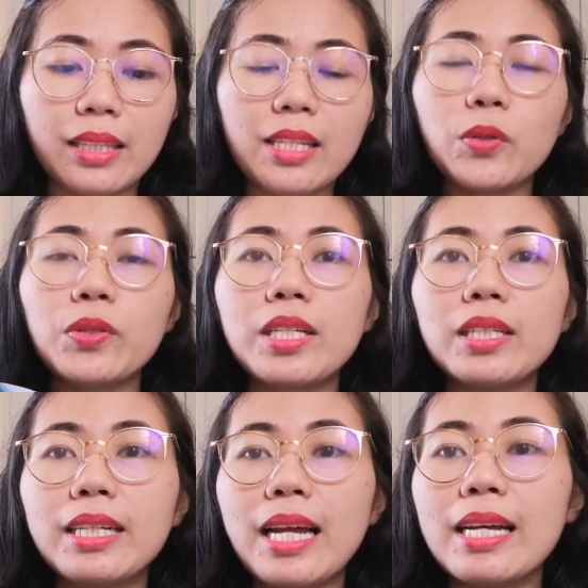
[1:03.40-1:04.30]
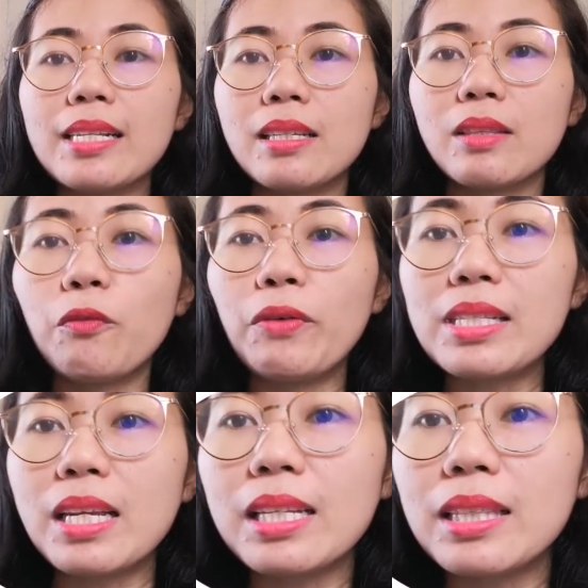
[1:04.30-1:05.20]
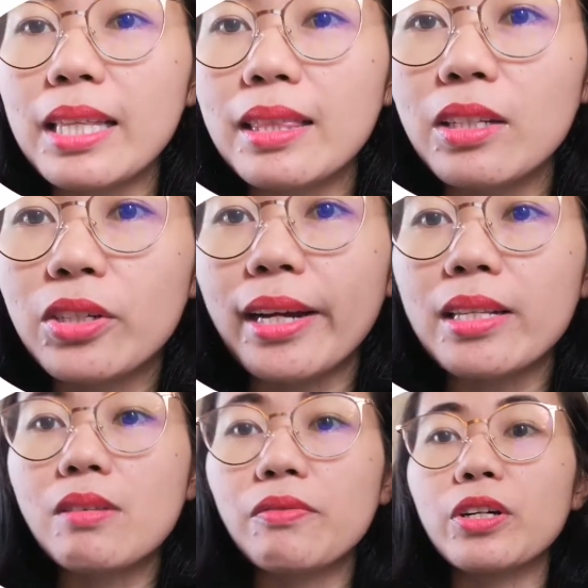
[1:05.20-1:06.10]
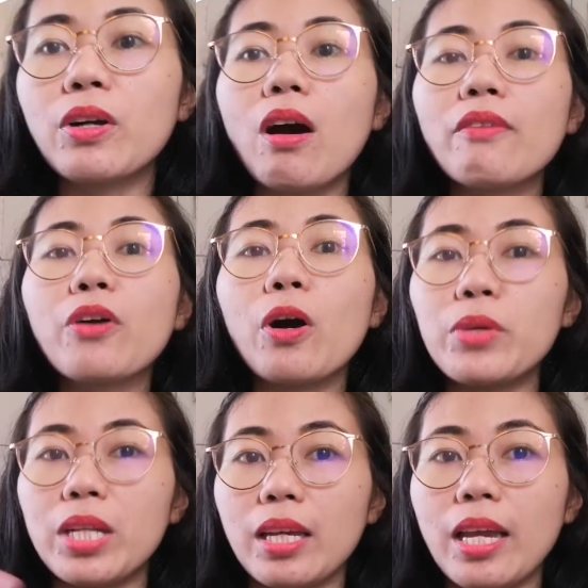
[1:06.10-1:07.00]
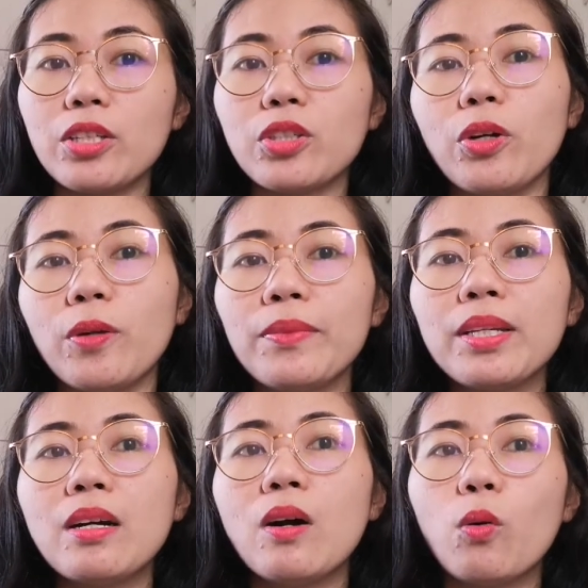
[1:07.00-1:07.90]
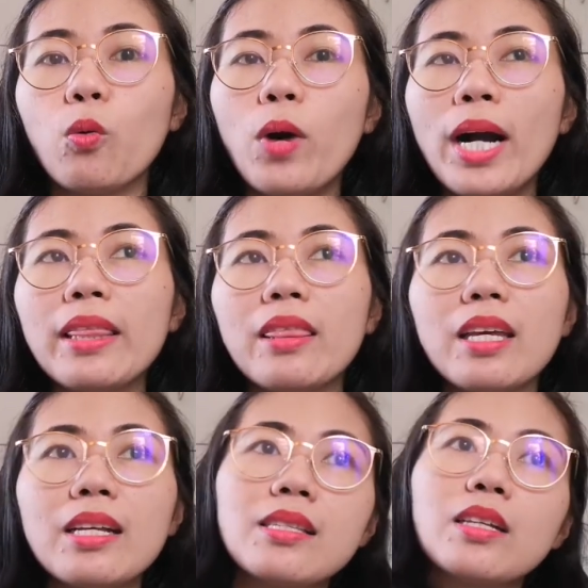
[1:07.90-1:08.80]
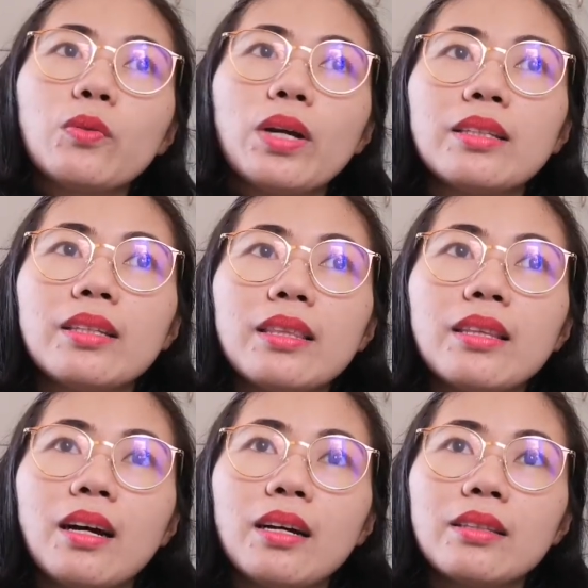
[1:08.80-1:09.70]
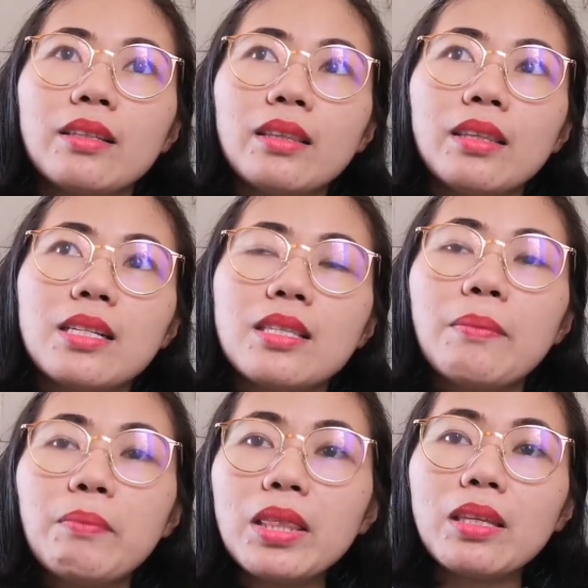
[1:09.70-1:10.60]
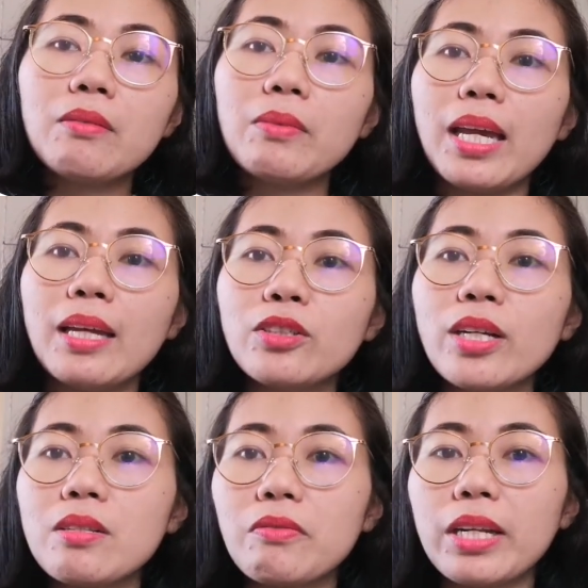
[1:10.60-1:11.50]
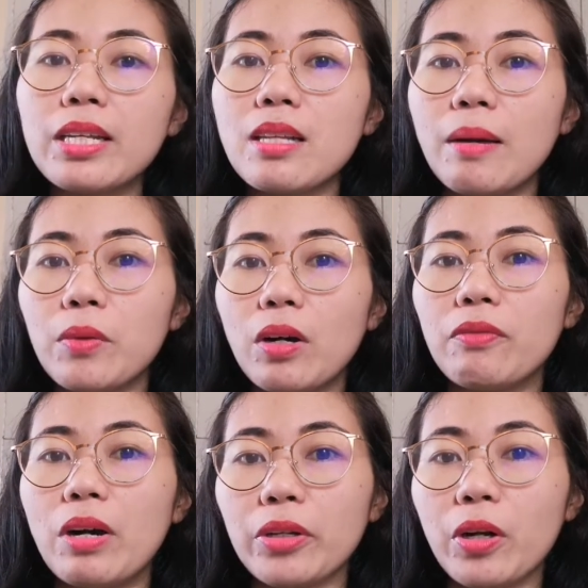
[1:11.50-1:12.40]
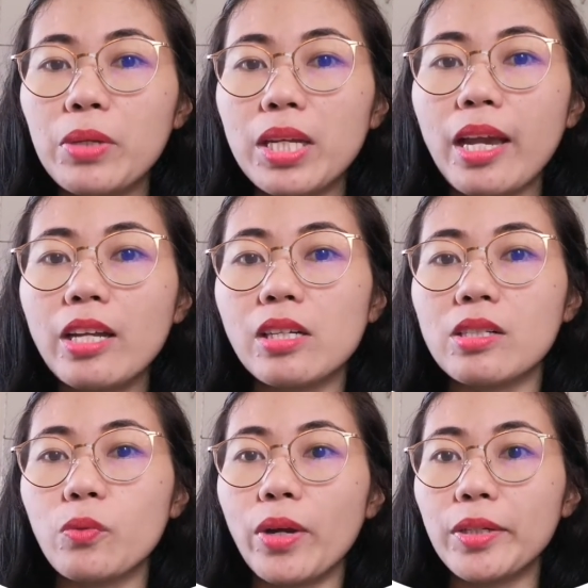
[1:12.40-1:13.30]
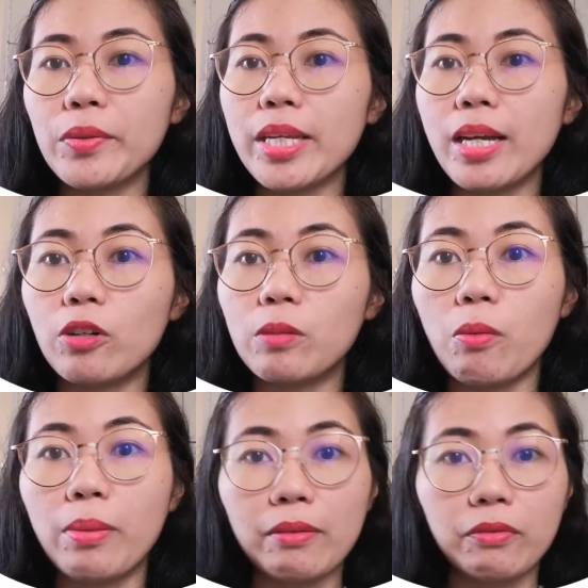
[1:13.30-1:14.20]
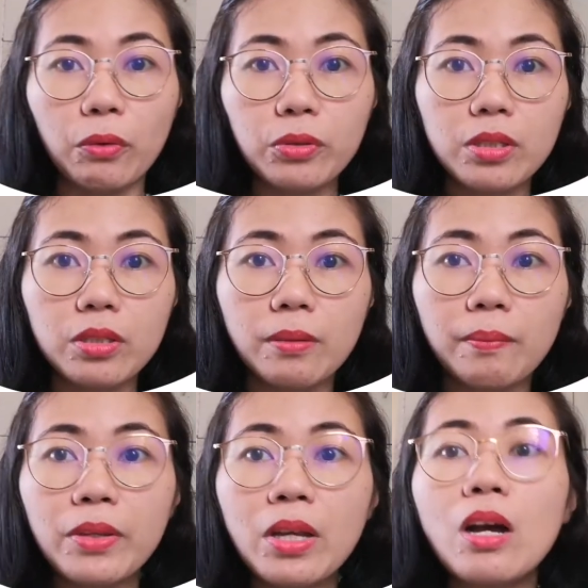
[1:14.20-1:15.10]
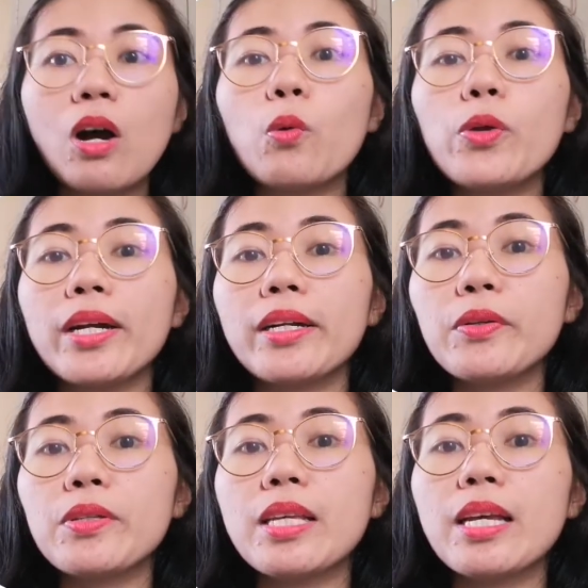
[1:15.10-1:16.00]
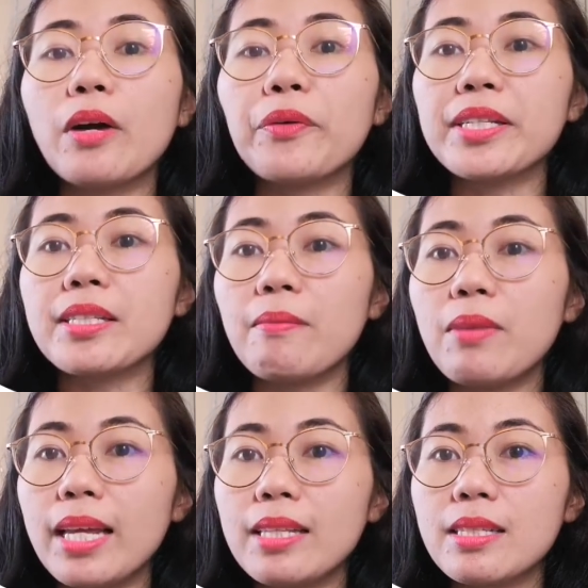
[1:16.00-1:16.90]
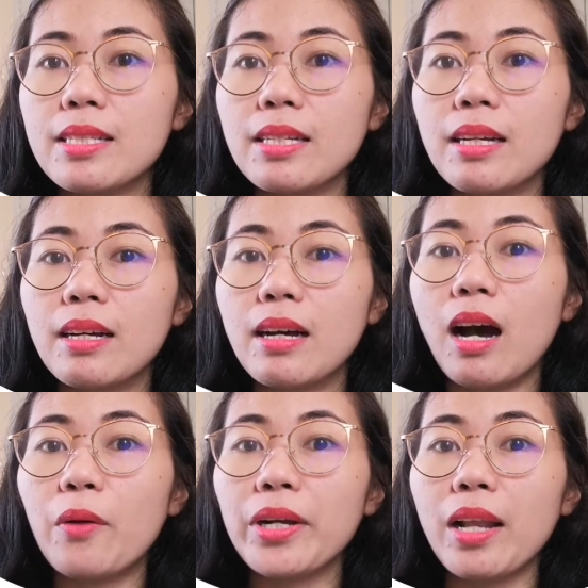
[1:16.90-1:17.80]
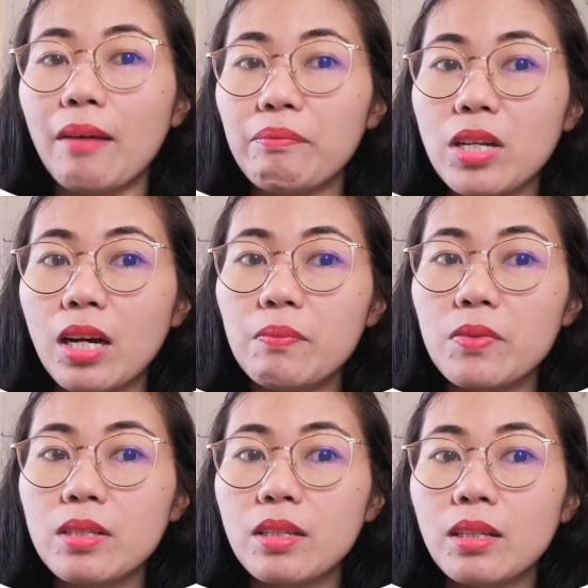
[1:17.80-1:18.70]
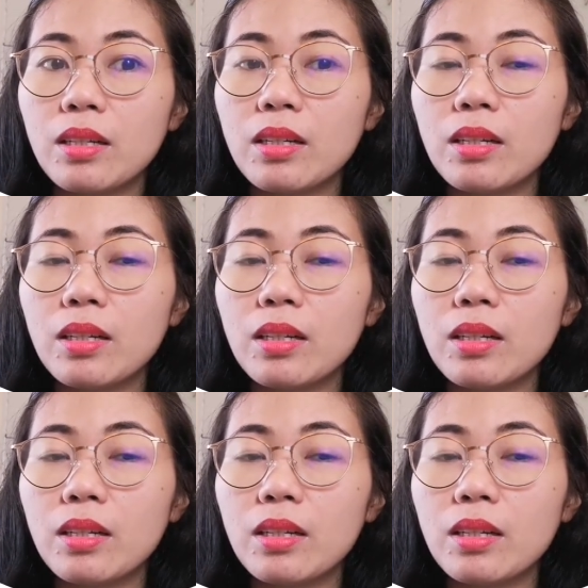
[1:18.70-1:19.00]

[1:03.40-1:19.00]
it is considered as to facilitate the transfer of communication. What things that is the medium in transferring some of our communications? We are using our mobile phones. We are using our tablets, our laptops.